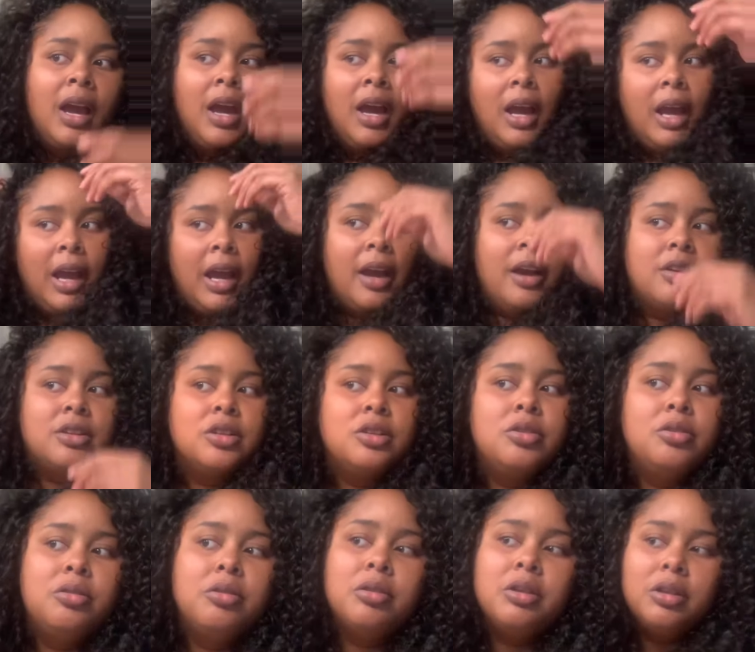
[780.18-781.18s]
hair
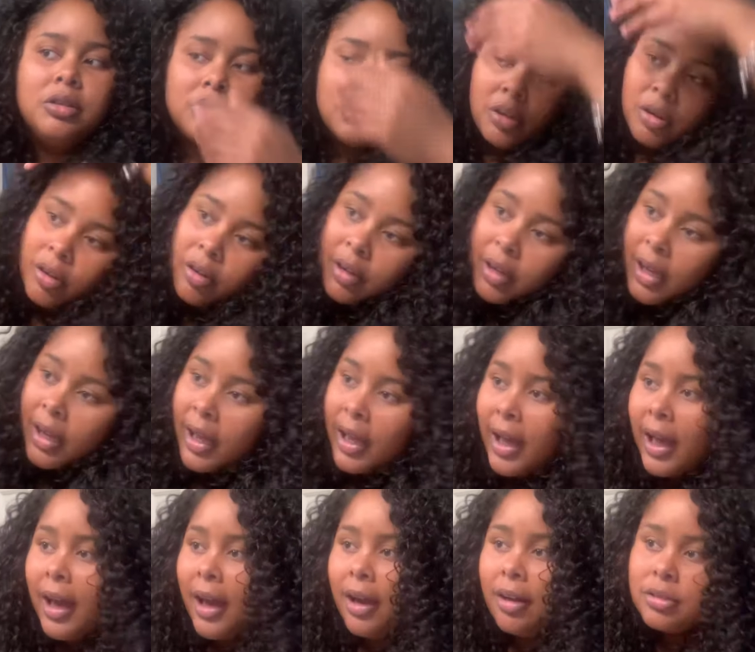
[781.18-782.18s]
tutorials on
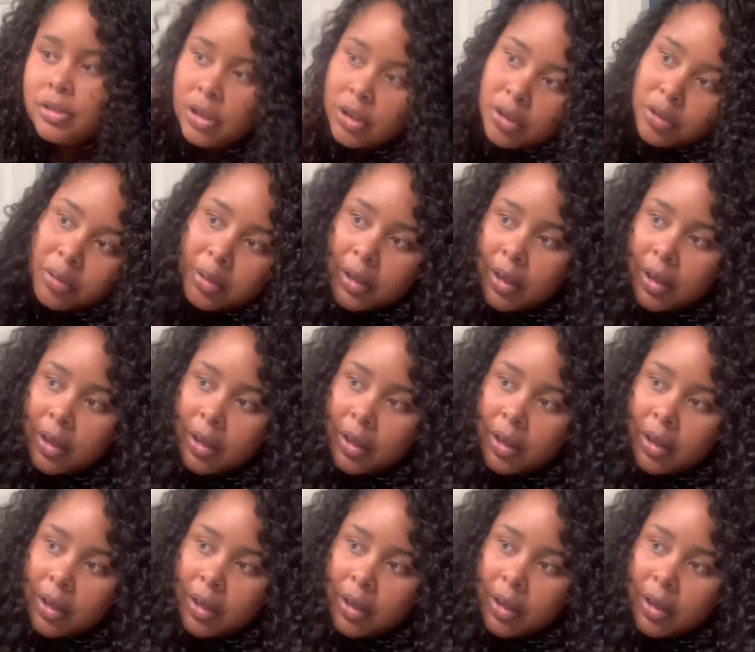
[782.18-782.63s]
how to do it